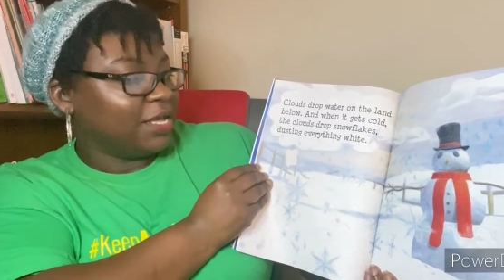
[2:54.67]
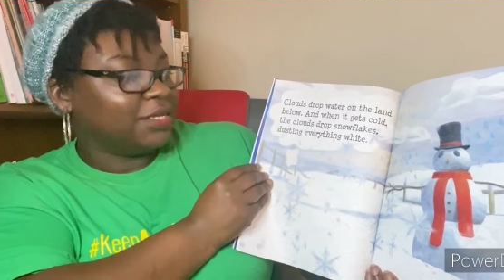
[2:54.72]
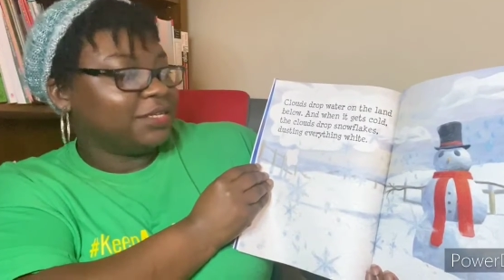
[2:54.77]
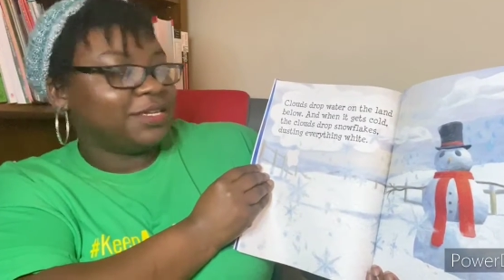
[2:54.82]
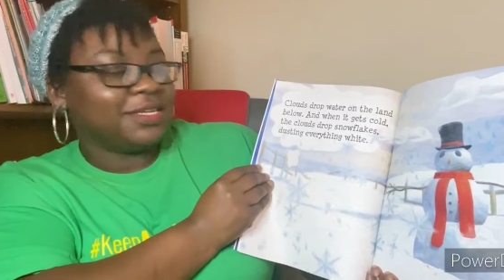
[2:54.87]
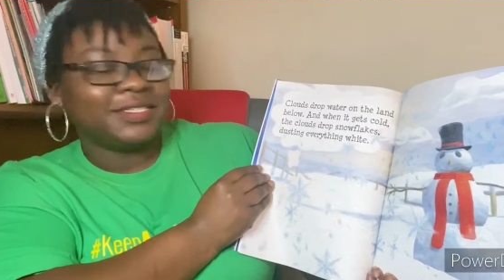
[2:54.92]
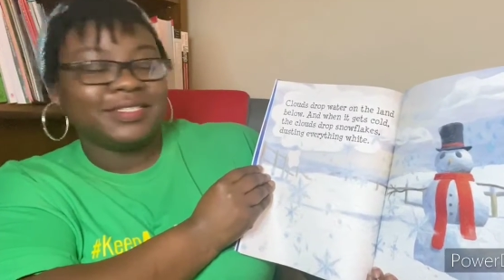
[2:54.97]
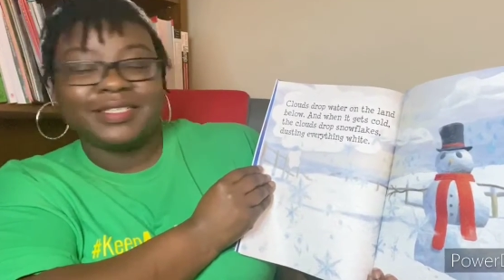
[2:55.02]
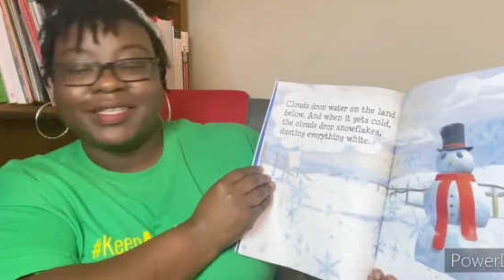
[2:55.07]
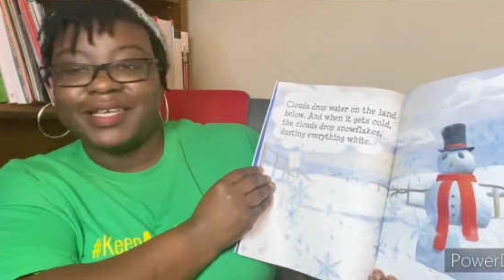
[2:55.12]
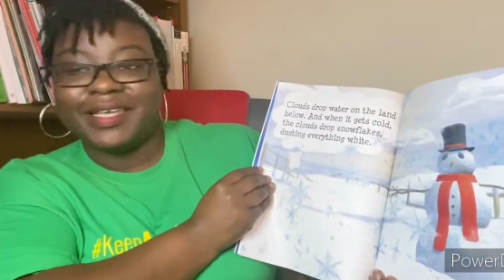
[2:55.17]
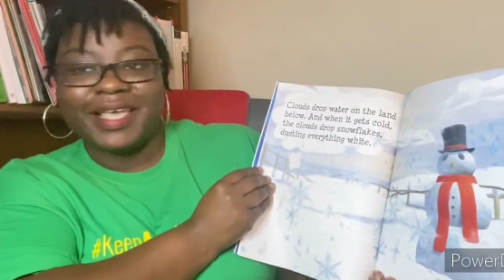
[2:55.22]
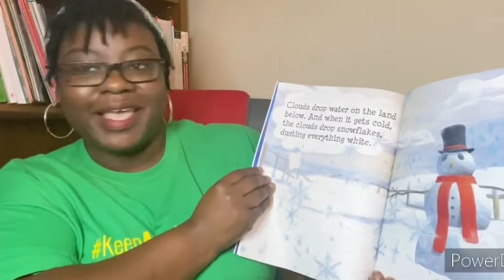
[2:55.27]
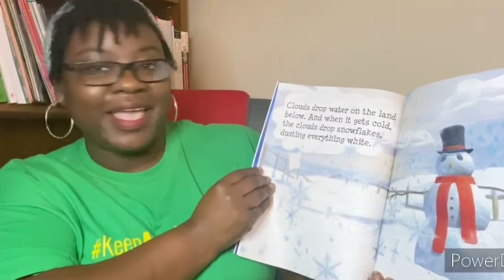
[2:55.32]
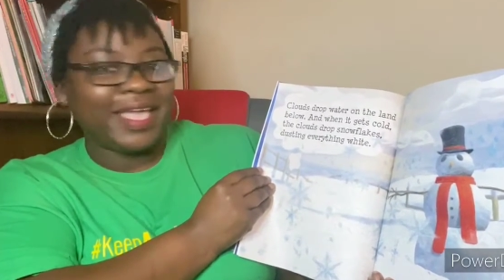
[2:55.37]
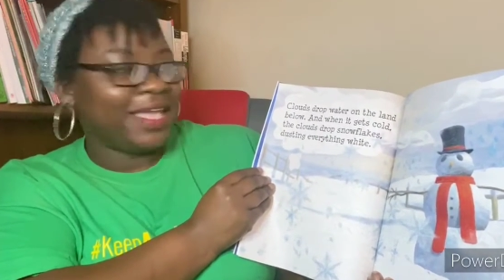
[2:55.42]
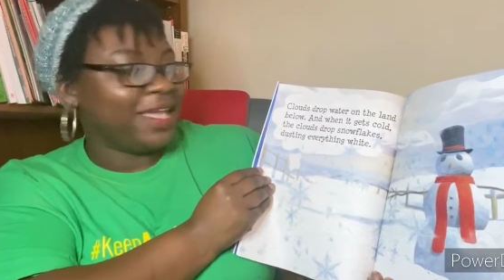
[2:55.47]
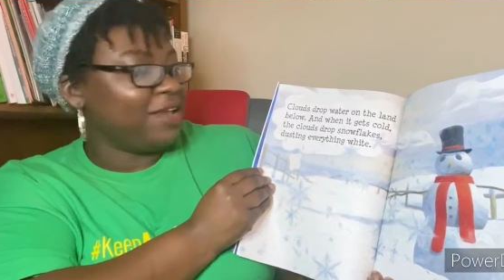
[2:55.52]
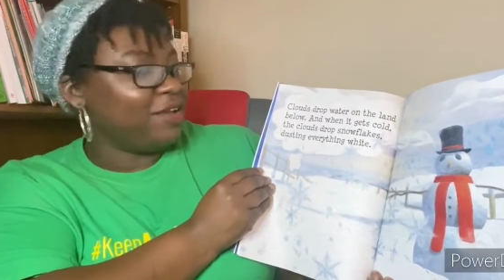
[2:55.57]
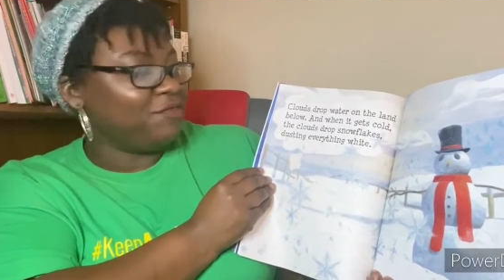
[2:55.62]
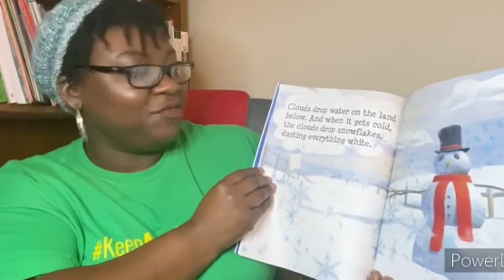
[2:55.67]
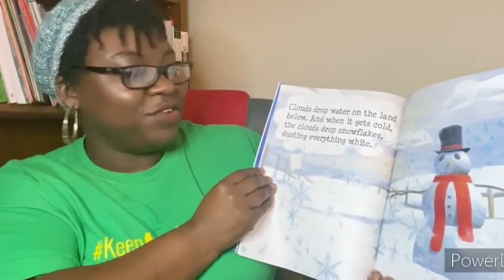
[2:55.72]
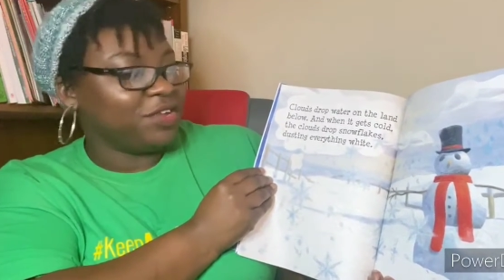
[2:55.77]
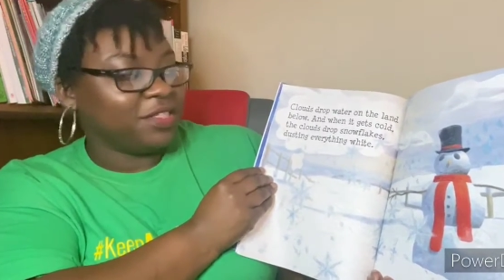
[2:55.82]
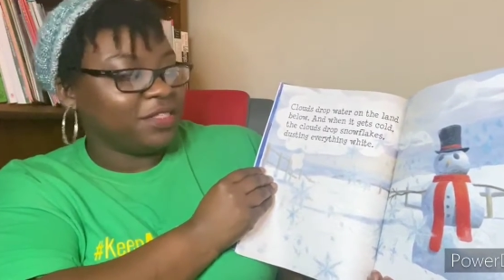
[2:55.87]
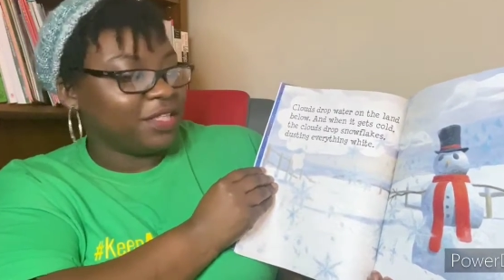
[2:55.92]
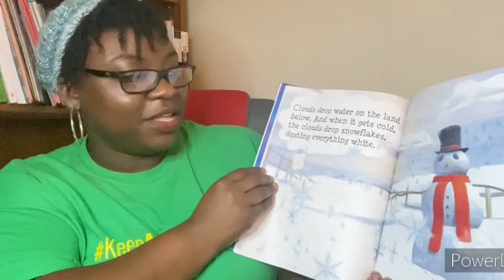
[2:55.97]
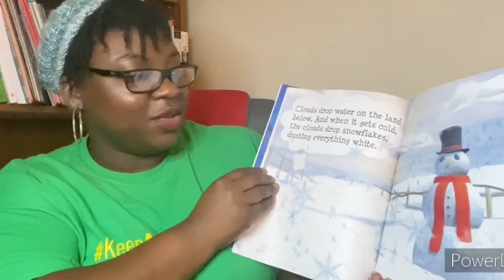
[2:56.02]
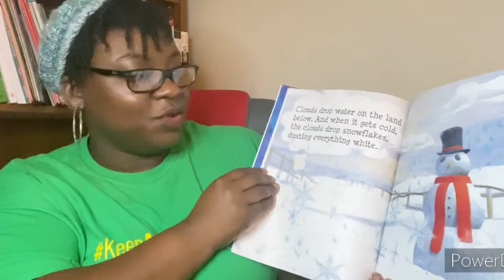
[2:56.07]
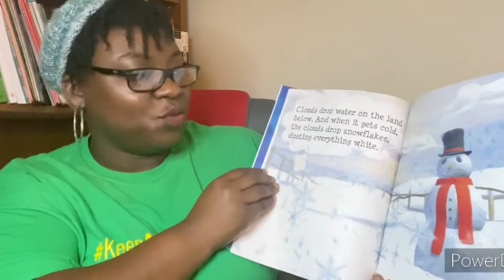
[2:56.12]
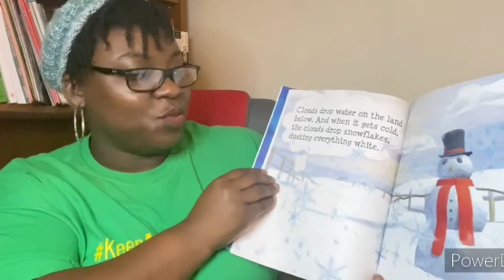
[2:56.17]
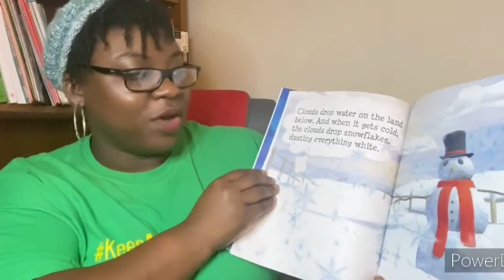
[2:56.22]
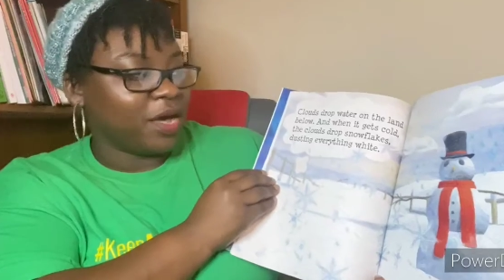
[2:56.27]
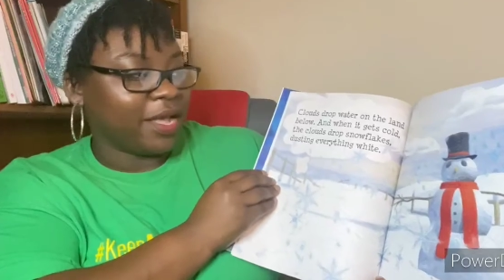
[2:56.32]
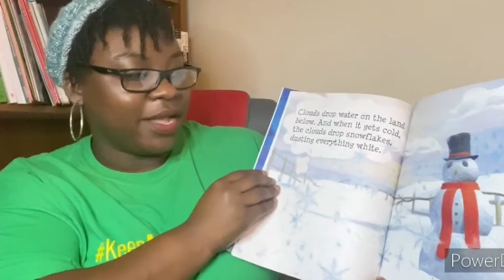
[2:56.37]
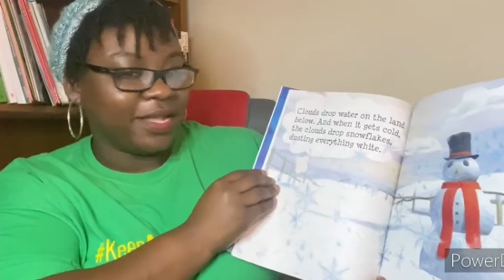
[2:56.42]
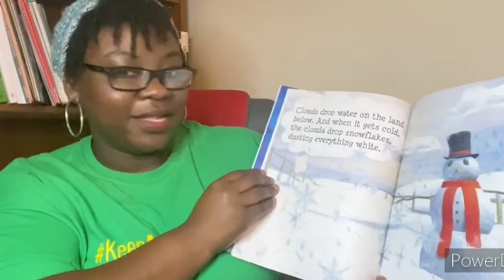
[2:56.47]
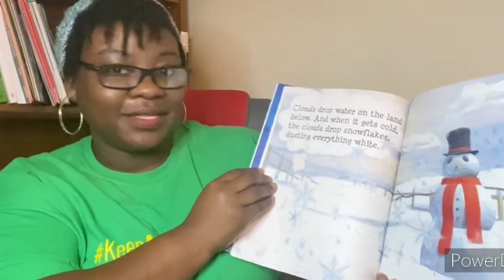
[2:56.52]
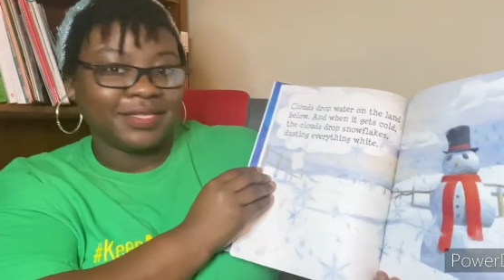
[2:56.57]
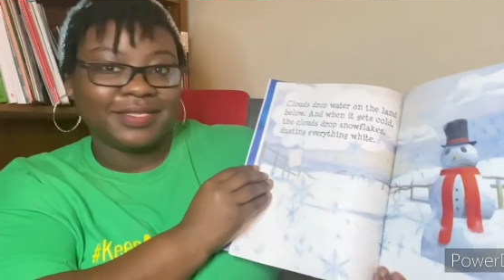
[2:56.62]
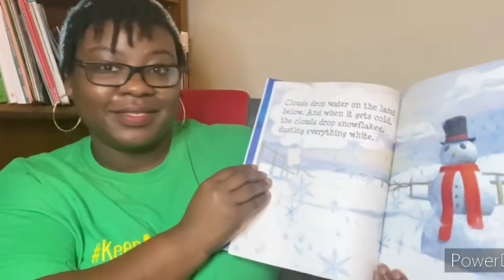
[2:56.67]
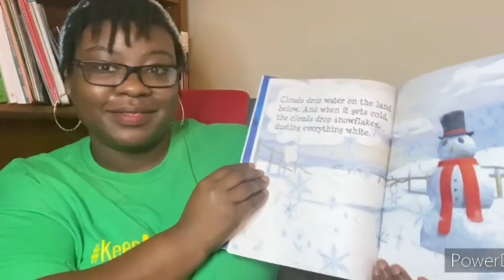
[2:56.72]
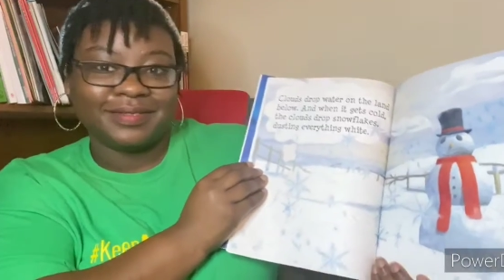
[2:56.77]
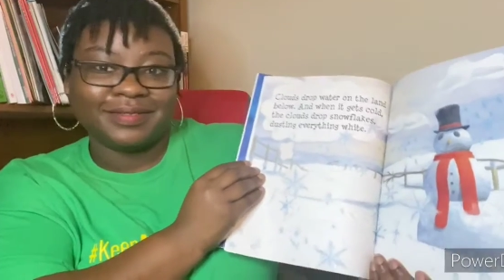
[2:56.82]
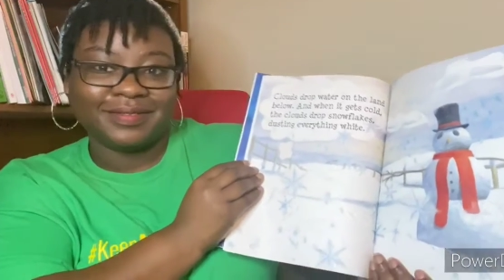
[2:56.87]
dusting everything white.